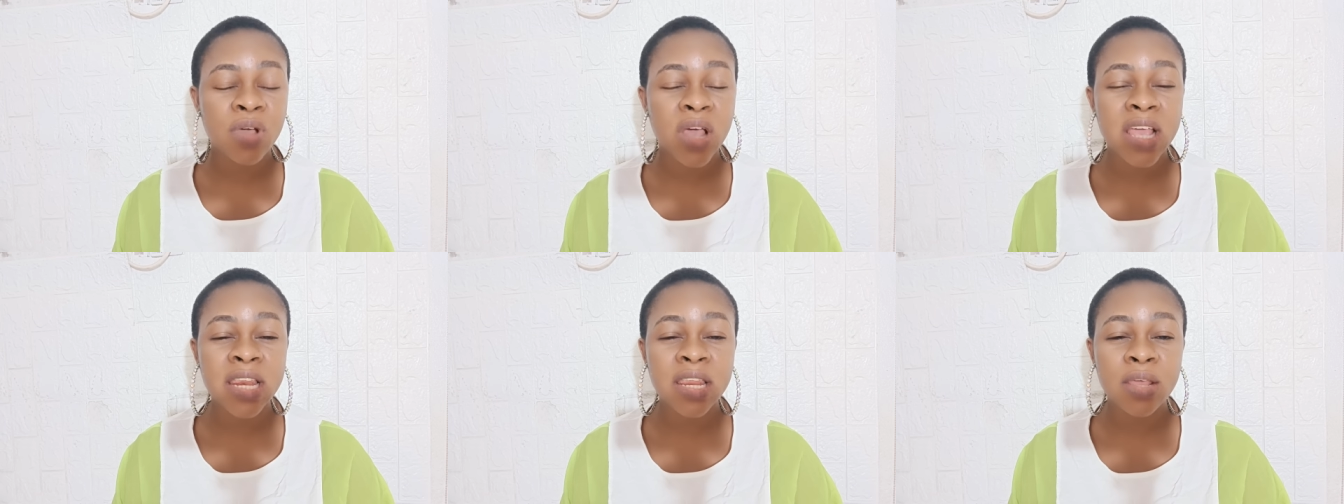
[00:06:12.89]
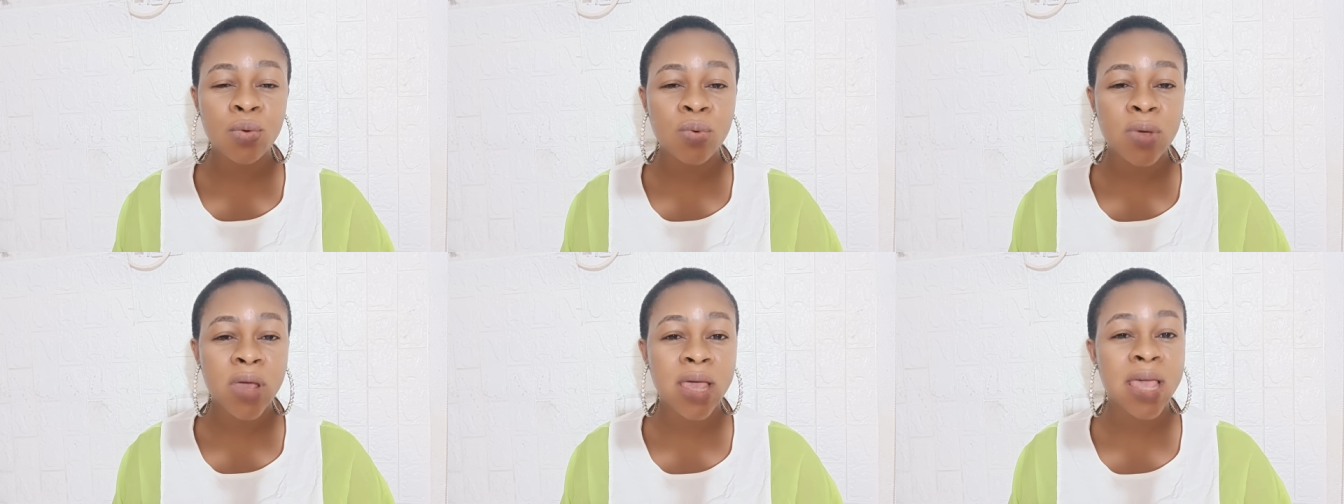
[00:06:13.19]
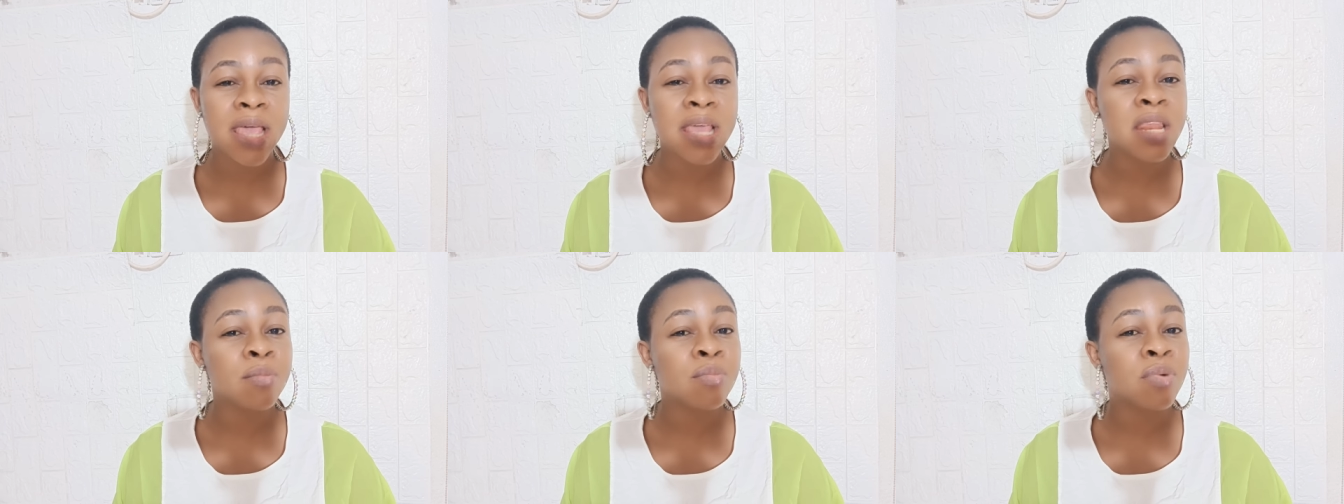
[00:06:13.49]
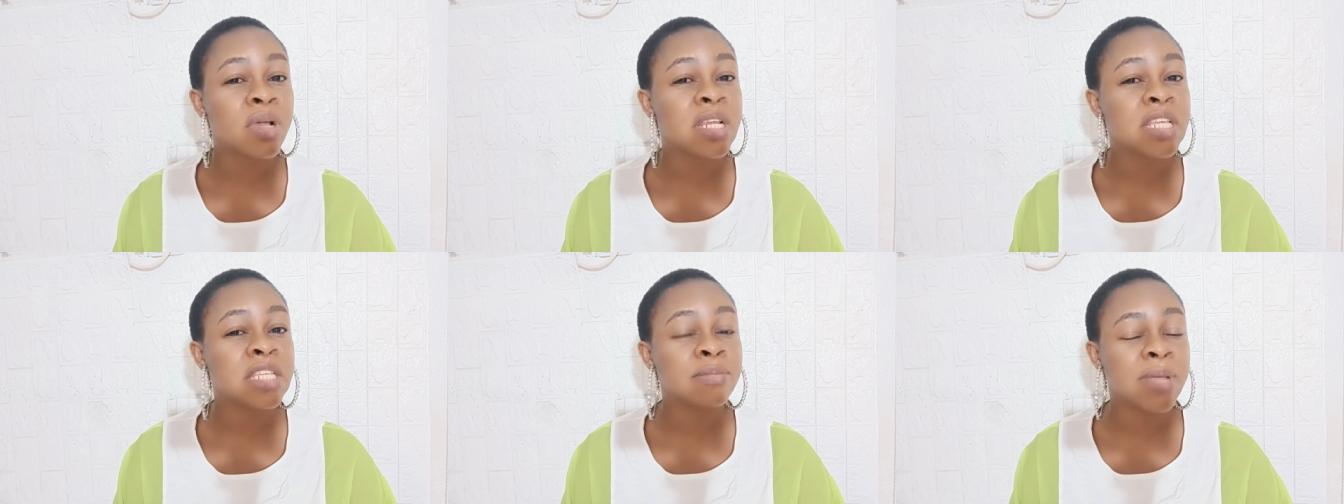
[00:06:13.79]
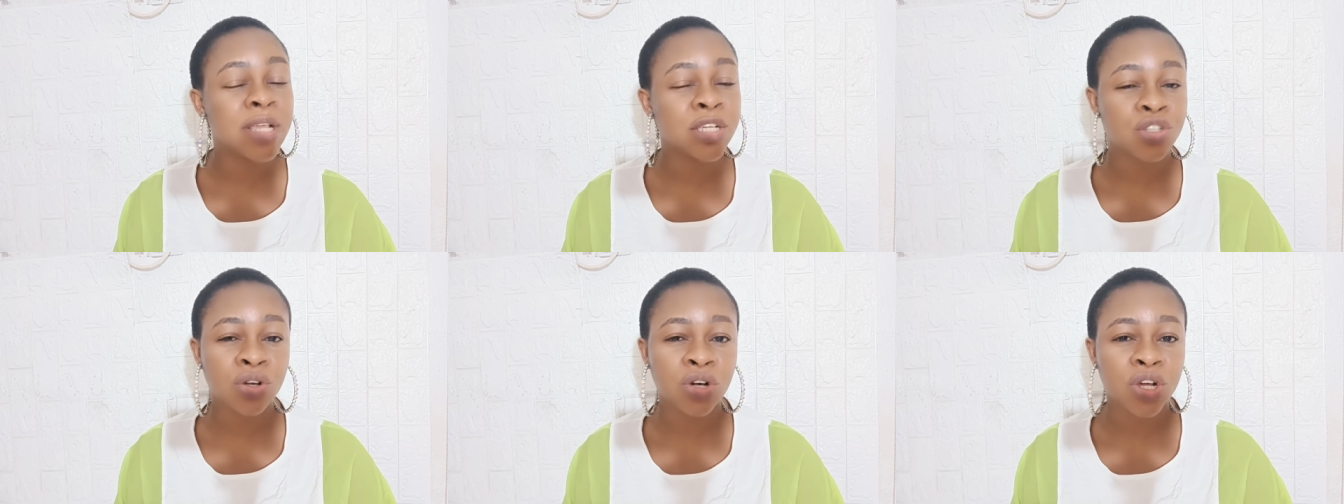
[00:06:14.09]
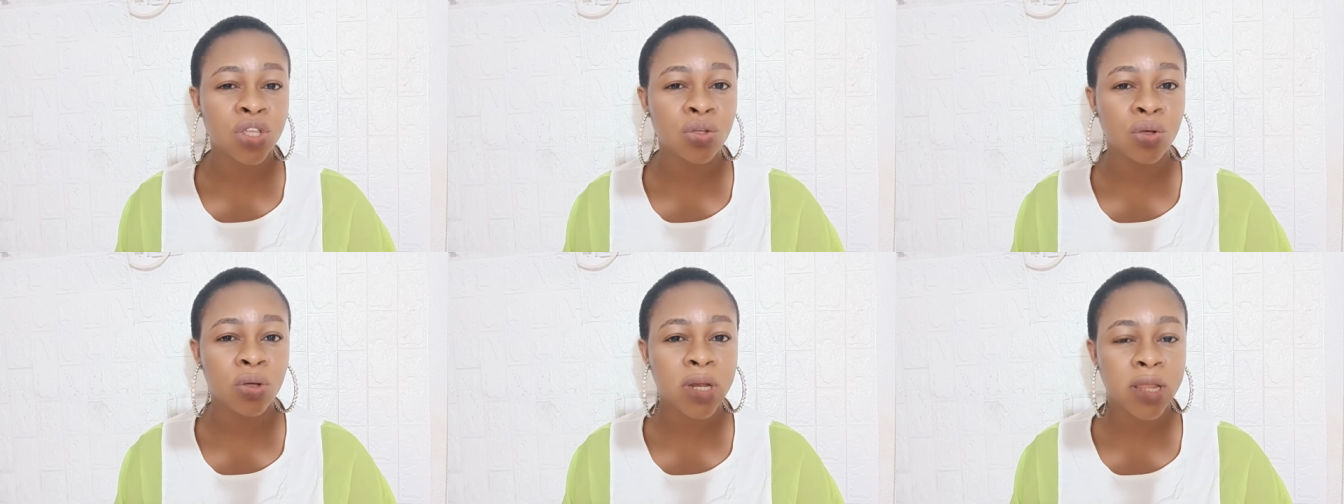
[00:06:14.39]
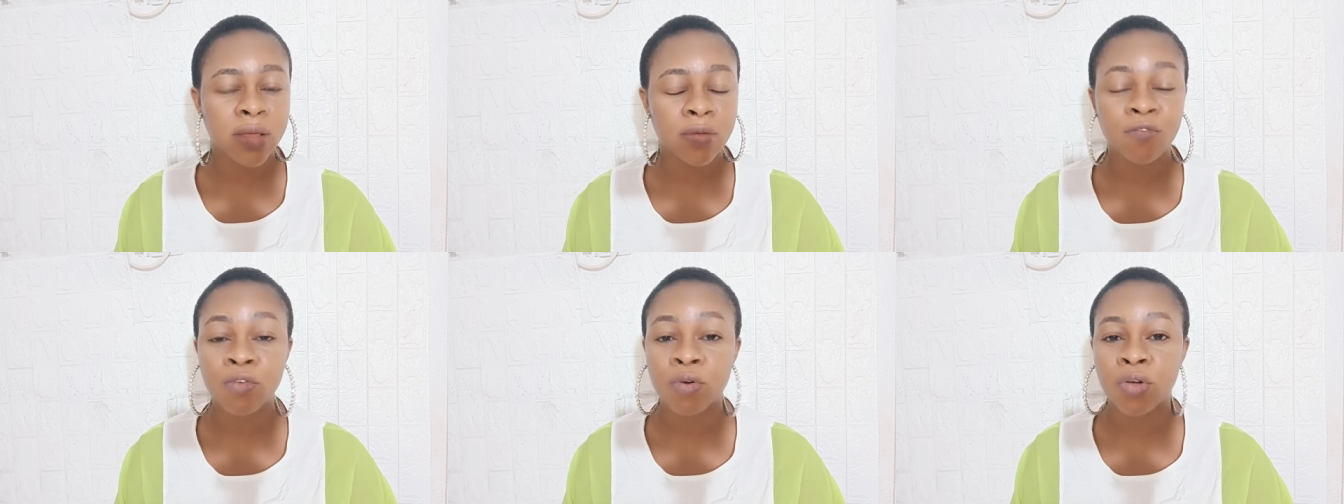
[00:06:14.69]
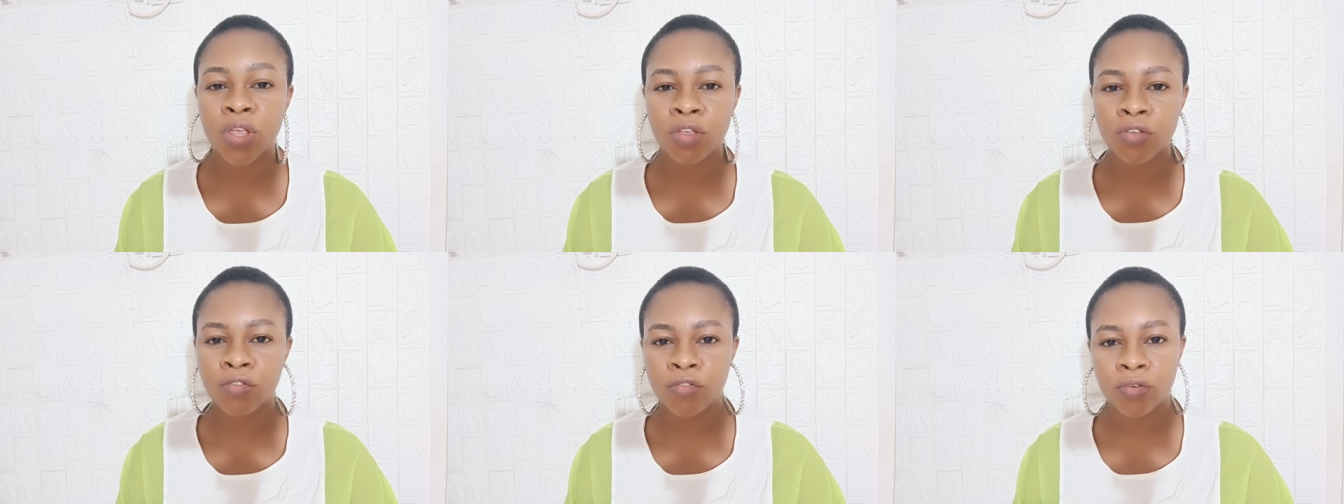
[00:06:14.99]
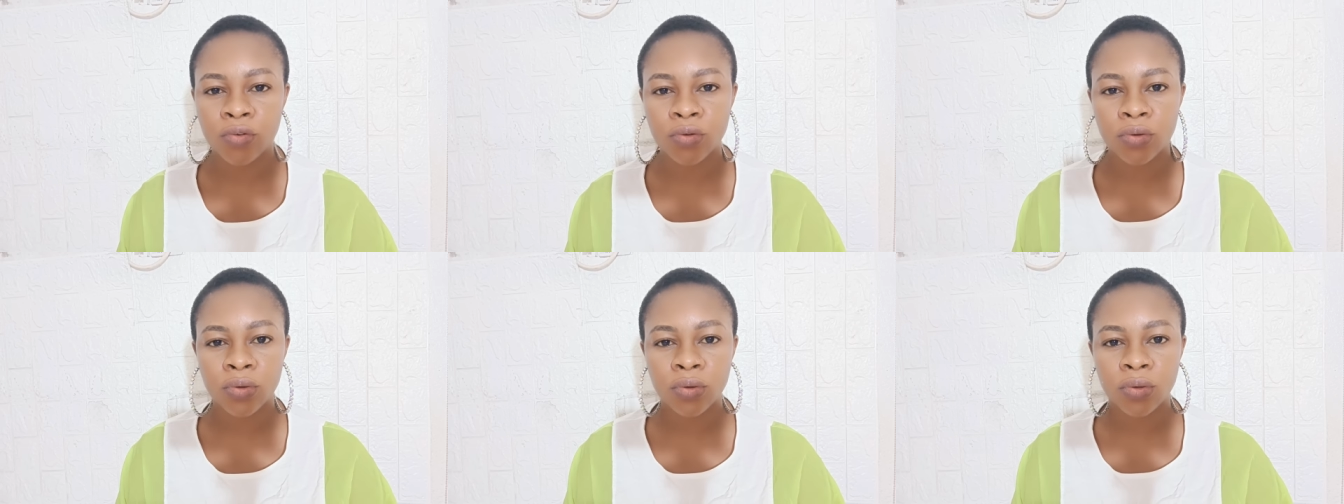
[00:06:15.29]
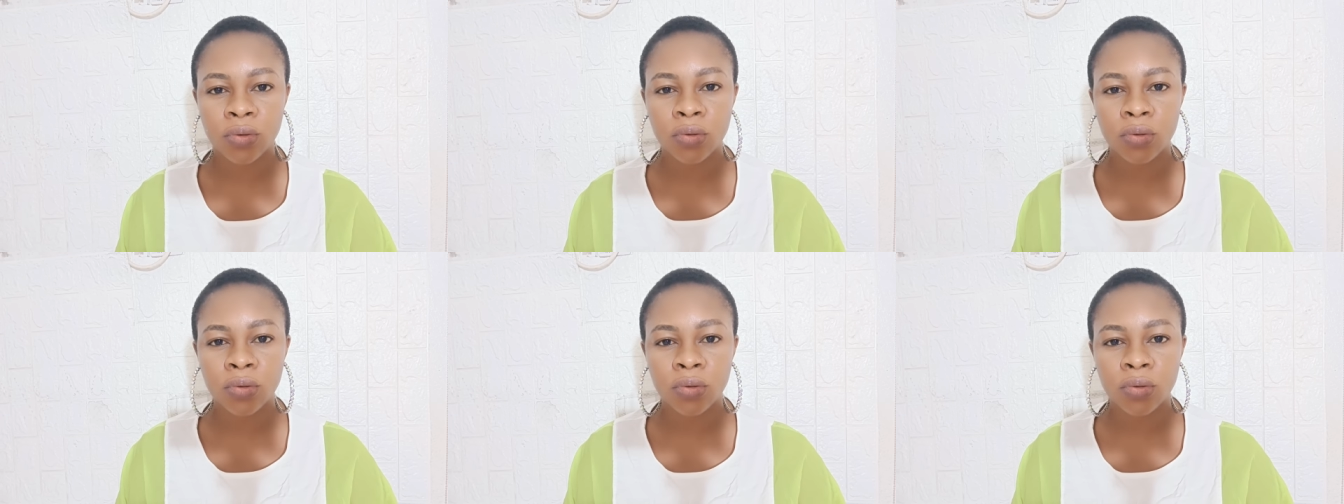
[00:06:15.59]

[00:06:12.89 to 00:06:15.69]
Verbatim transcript: anywhere anybody is mentioning your name for evil